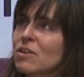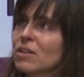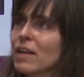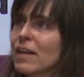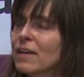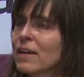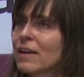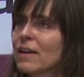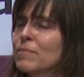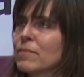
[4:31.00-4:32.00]
like
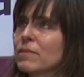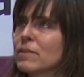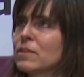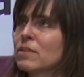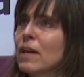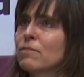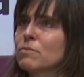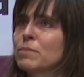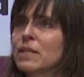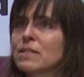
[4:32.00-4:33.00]
you don't have
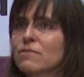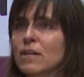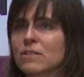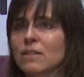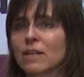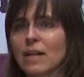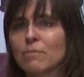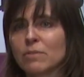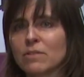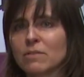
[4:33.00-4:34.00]
to be a dysfunctional
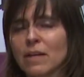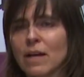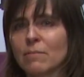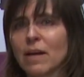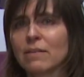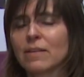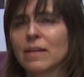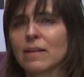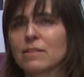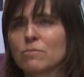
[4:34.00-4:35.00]
couple to come. I
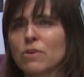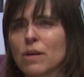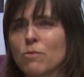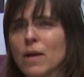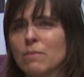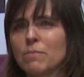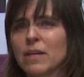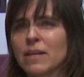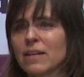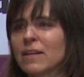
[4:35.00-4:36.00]
think it's more a
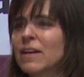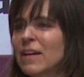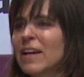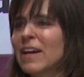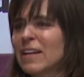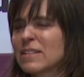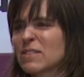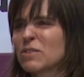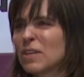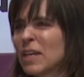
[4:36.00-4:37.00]
well-being. It's
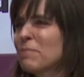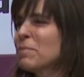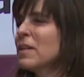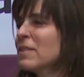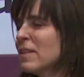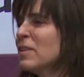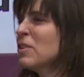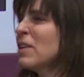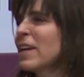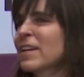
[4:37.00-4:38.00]
to keep it,
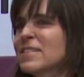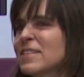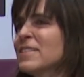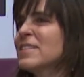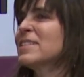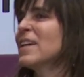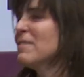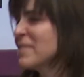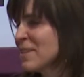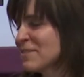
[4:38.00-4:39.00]
like a stitch in
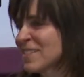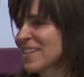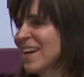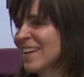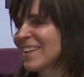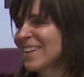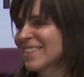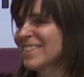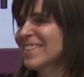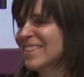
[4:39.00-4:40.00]
time saves nine, like,
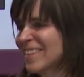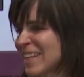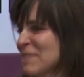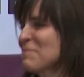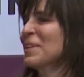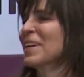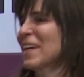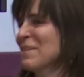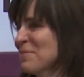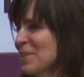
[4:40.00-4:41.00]
keep the
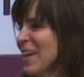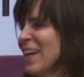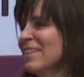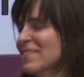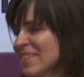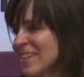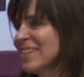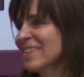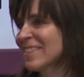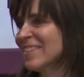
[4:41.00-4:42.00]
couple healthy,